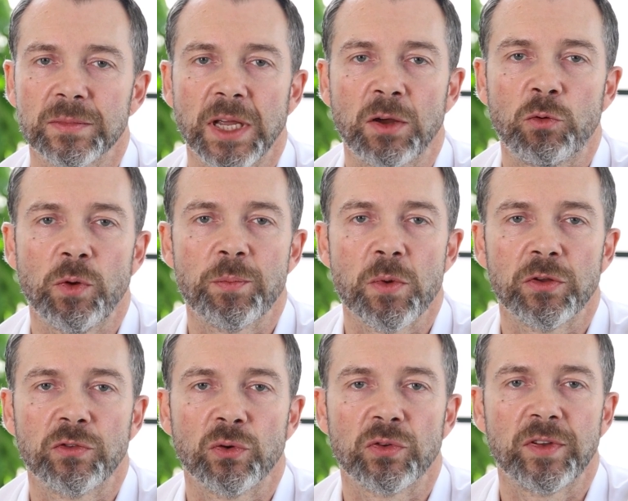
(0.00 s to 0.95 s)

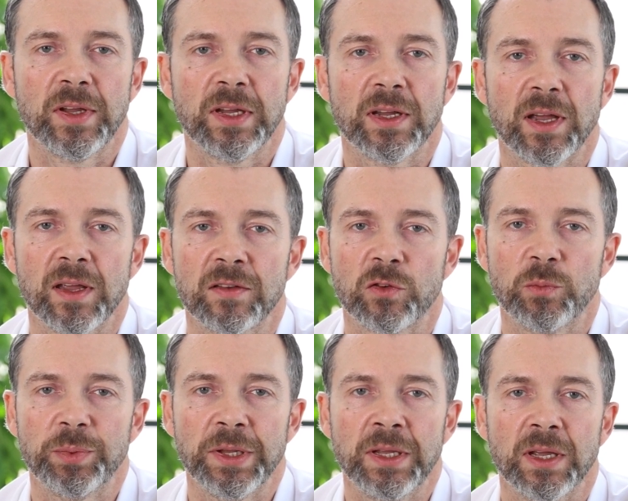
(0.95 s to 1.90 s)
equipment sourcing,
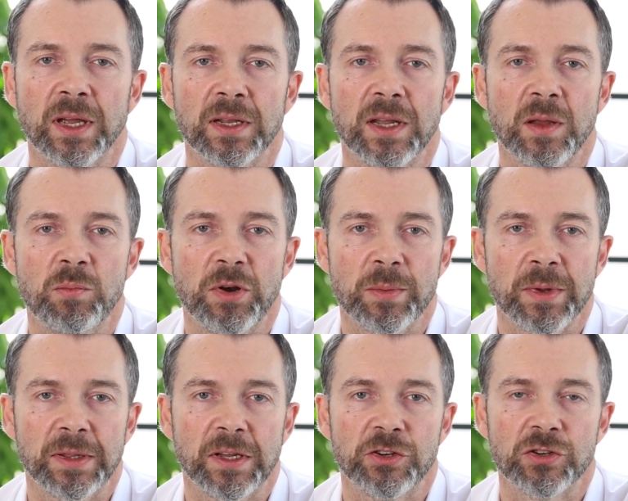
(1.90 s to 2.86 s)
SOP, and
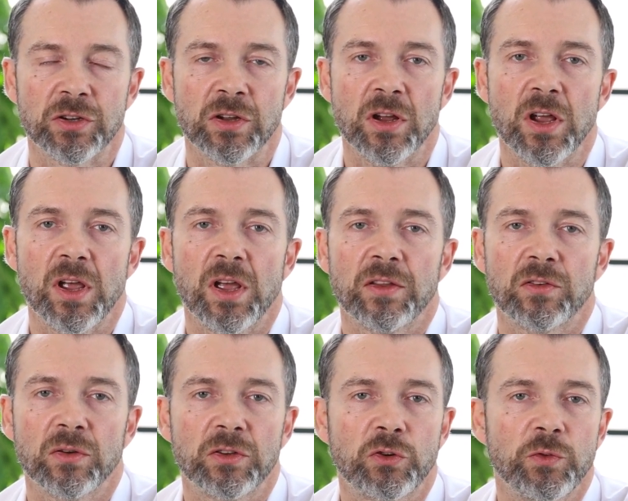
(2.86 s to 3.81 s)
implementation.
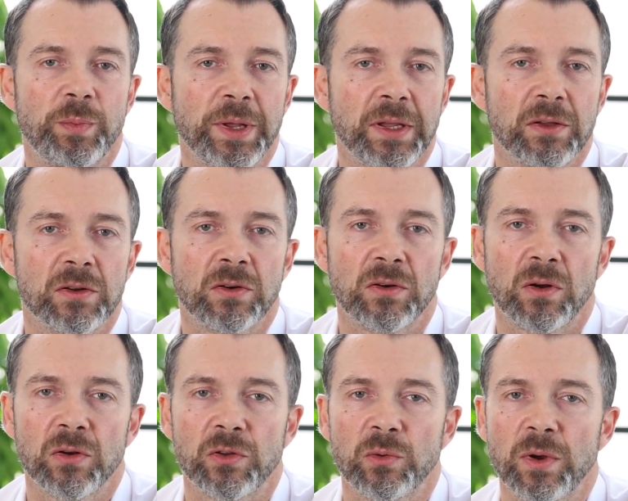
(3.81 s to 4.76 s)
So it could be,
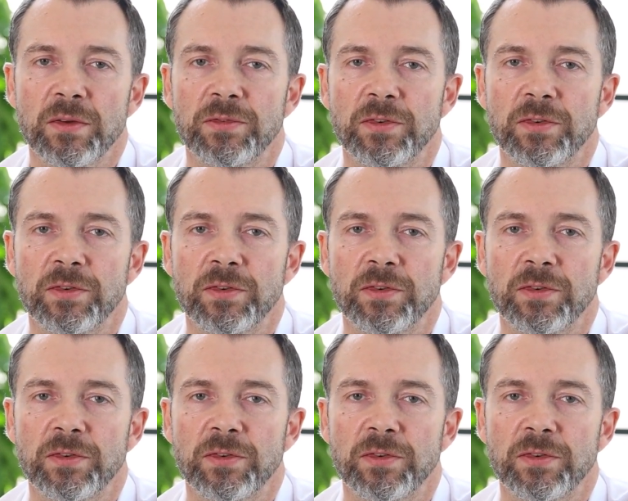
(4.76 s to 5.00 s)
all the way